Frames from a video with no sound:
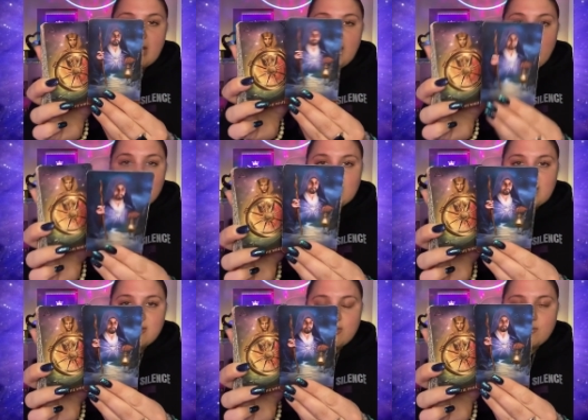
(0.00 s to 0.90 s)
and having
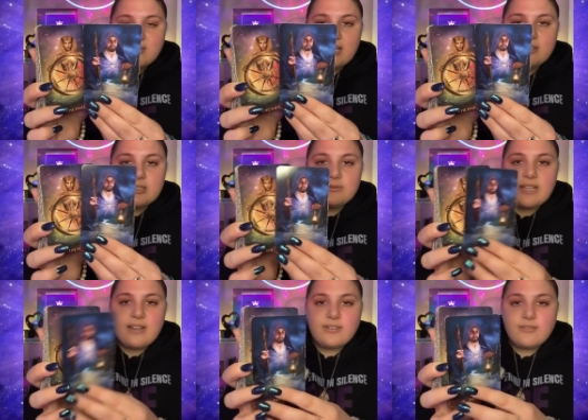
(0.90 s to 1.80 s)
this new cycle of
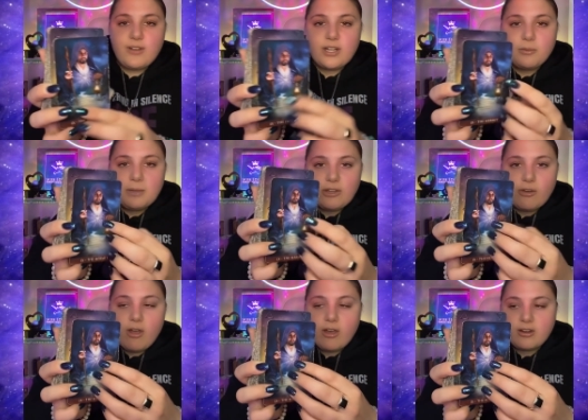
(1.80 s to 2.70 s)
life and following
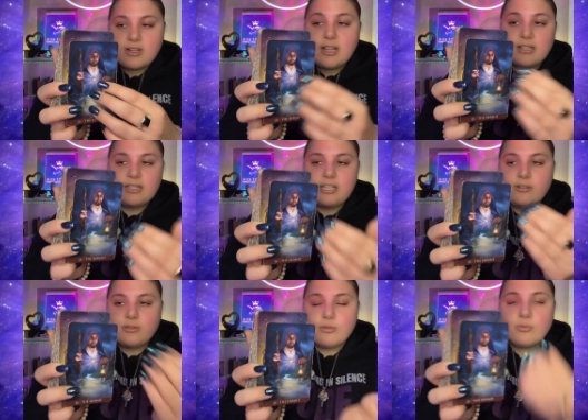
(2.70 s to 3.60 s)
your heart.
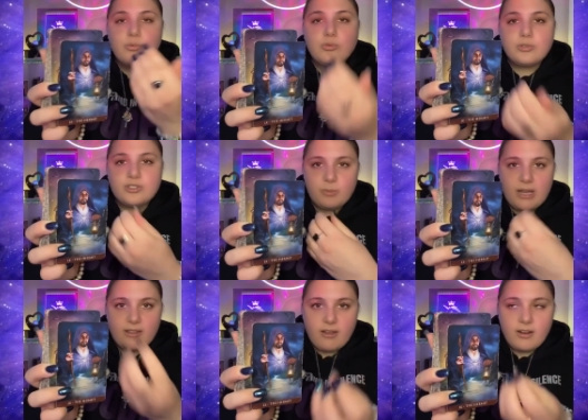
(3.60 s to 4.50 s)
Leo, you're ruled
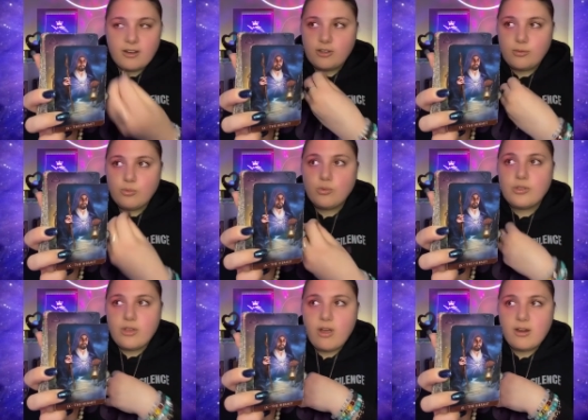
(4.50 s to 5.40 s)
by the heart, you
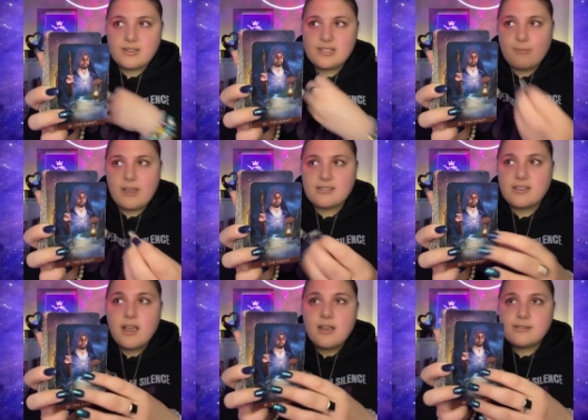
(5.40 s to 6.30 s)
rule the heart
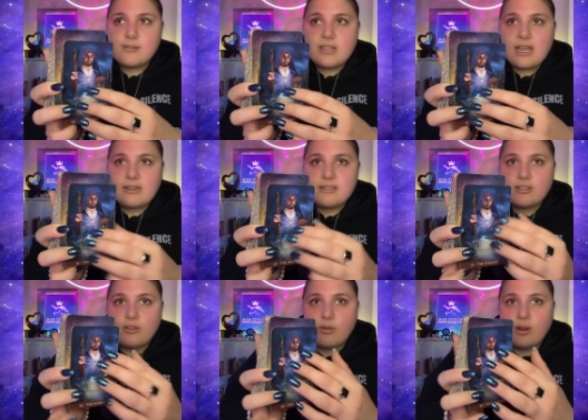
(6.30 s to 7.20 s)
space. So that
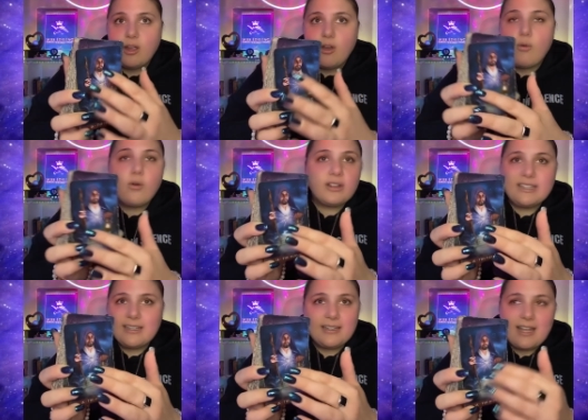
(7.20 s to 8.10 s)
is your
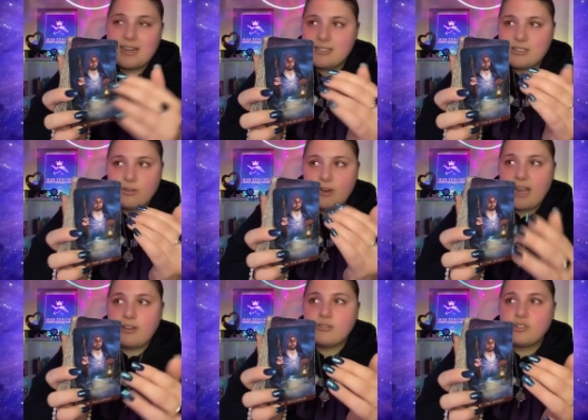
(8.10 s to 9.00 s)
organ, that is your
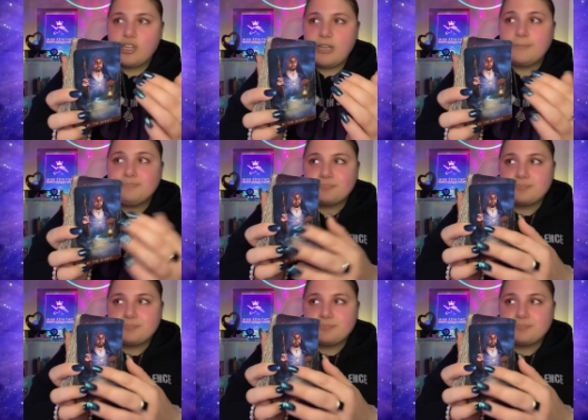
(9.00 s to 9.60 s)
energy